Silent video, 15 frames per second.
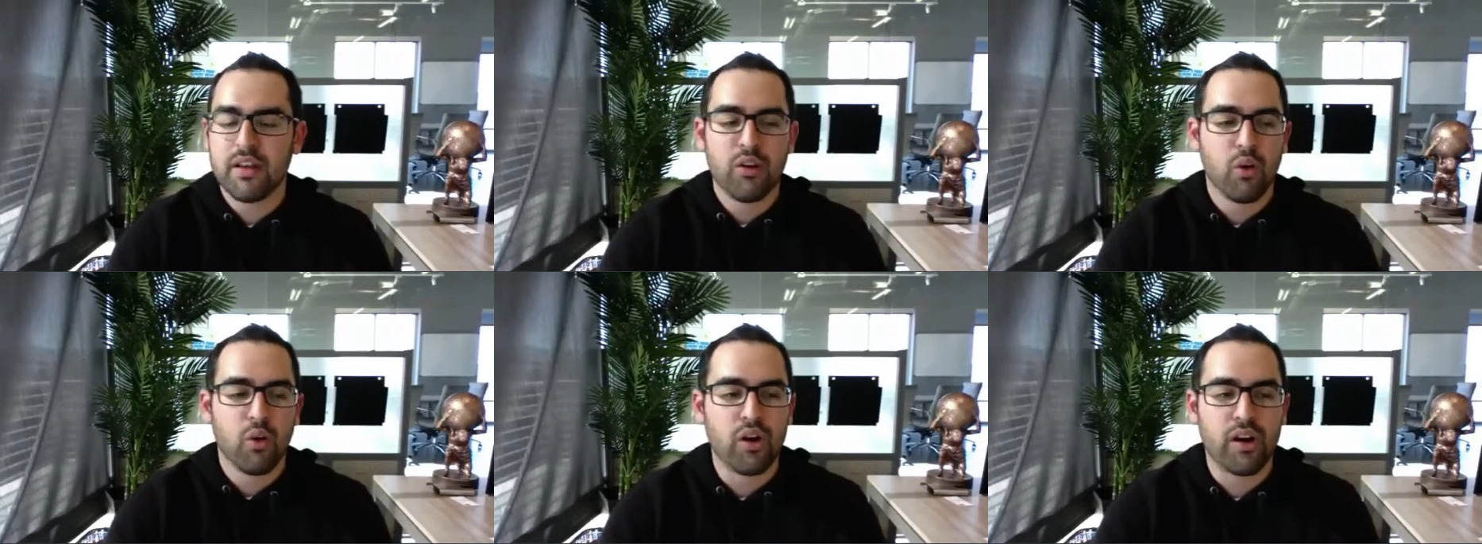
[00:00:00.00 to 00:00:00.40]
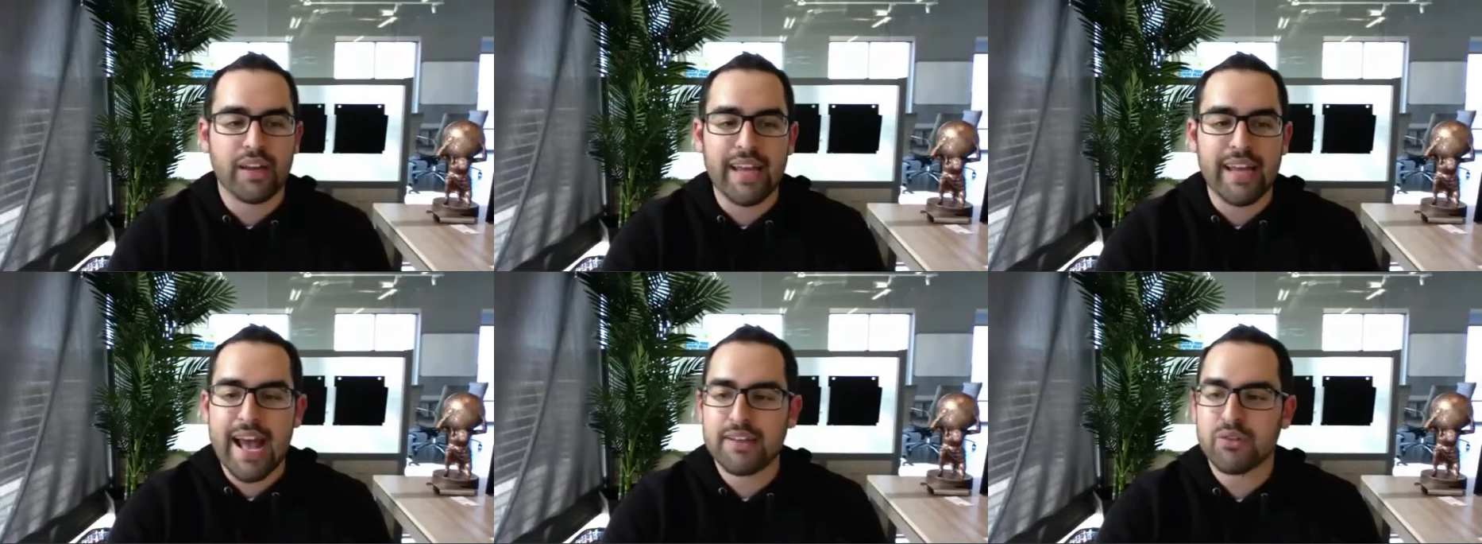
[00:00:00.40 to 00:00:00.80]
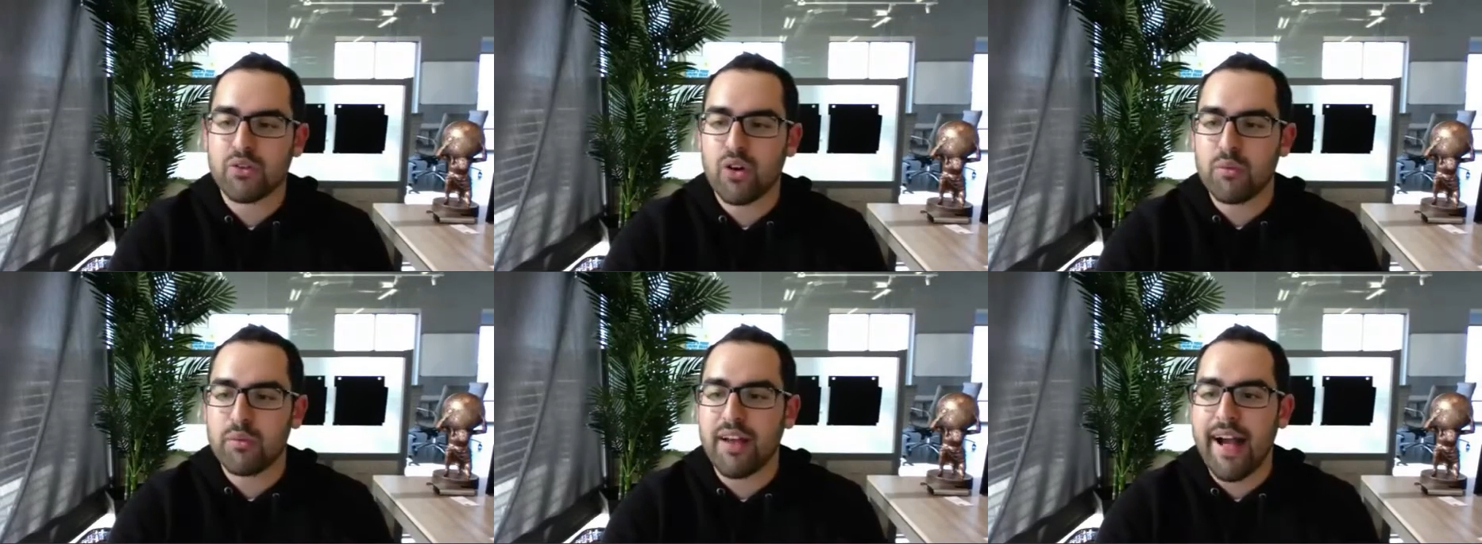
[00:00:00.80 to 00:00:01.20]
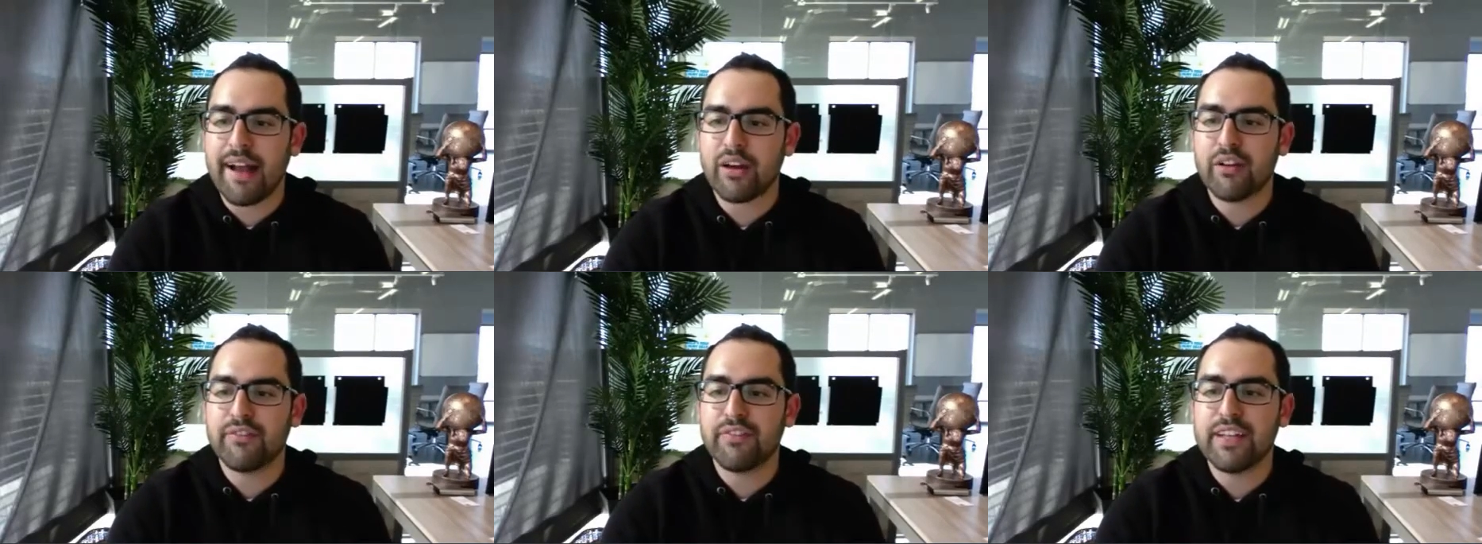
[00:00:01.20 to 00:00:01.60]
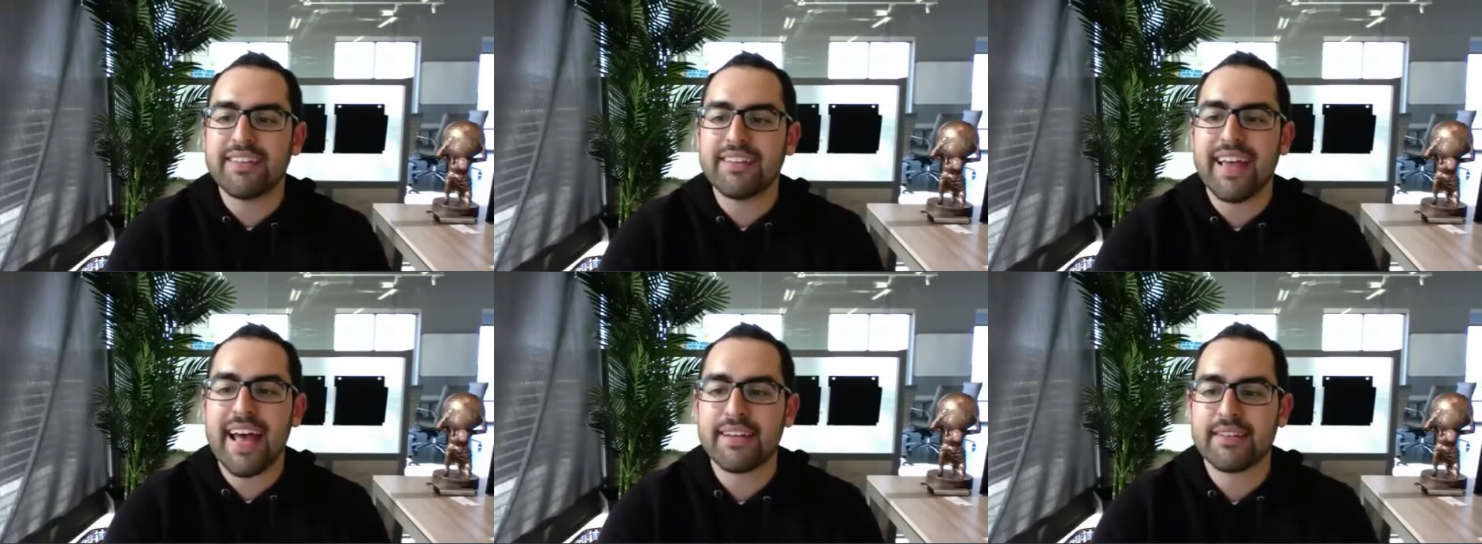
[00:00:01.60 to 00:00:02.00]
or a gas chromatography
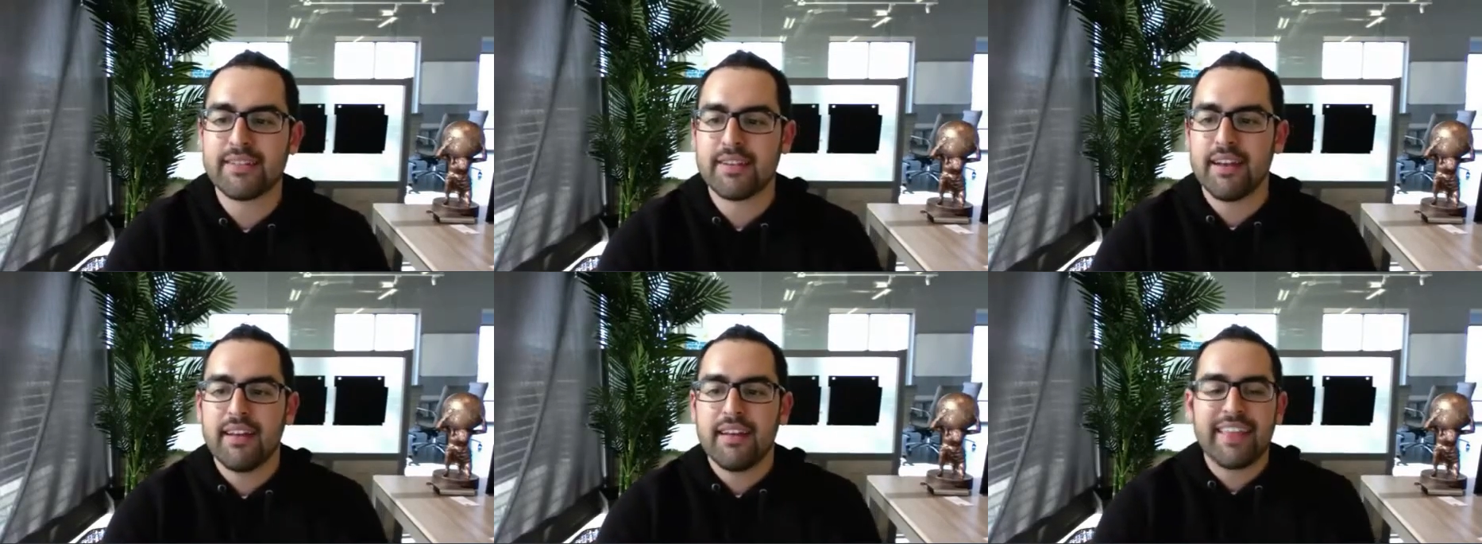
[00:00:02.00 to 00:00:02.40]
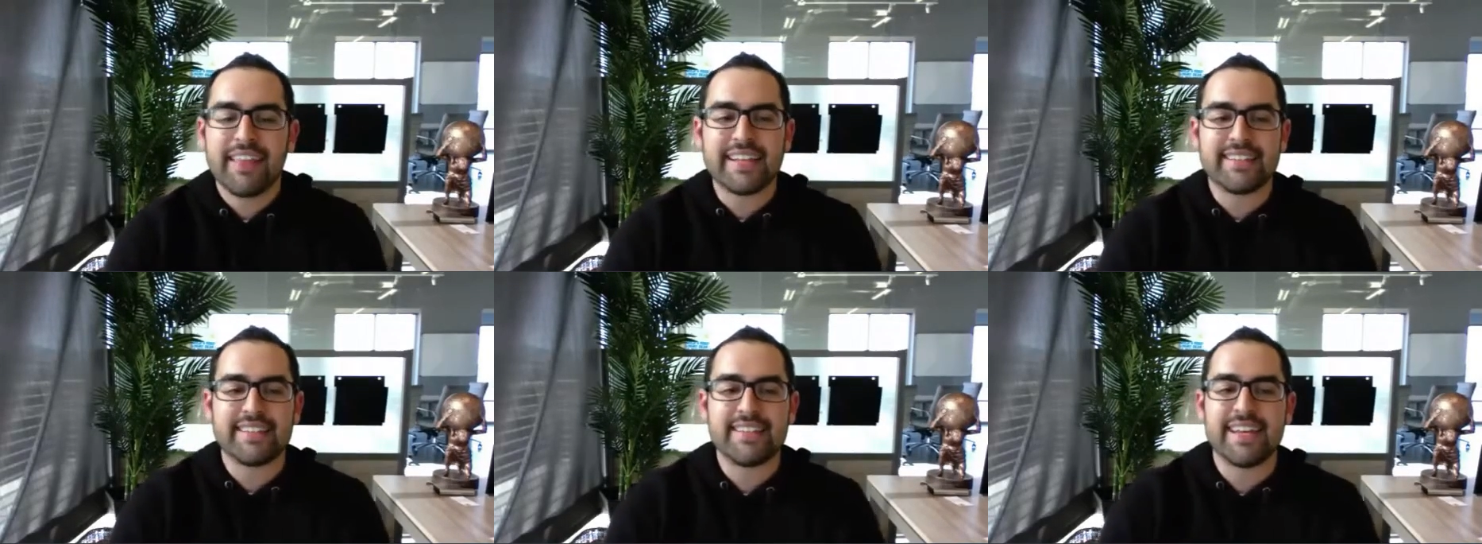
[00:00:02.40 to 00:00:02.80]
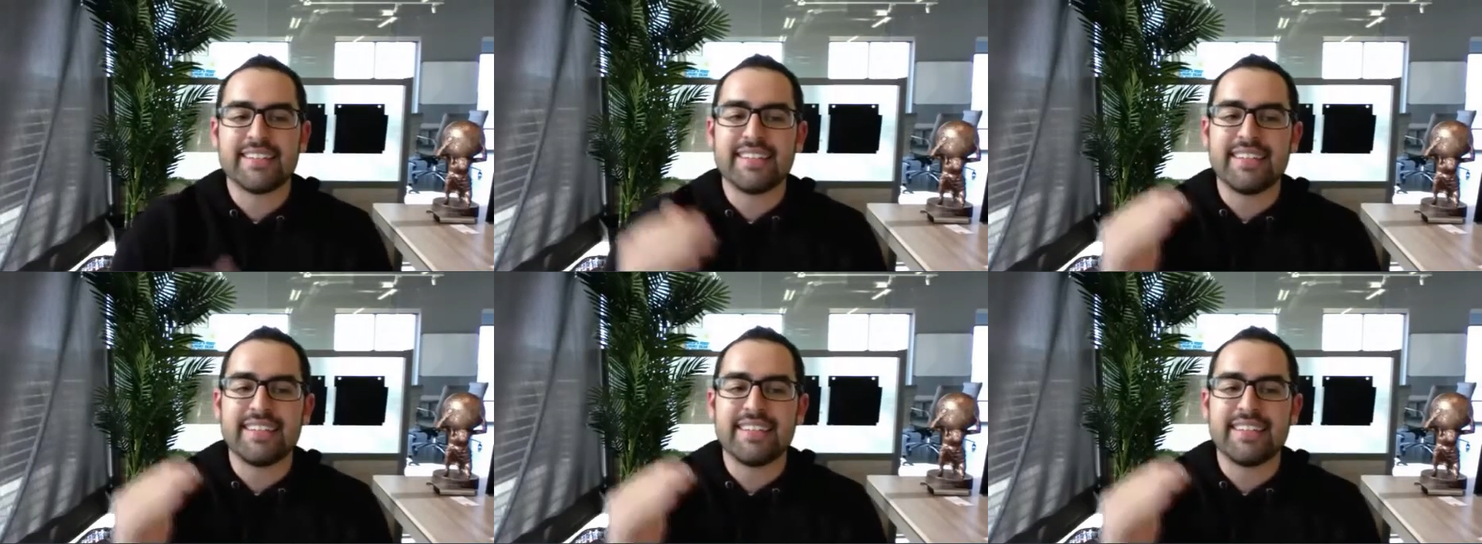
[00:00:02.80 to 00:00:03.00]
test that says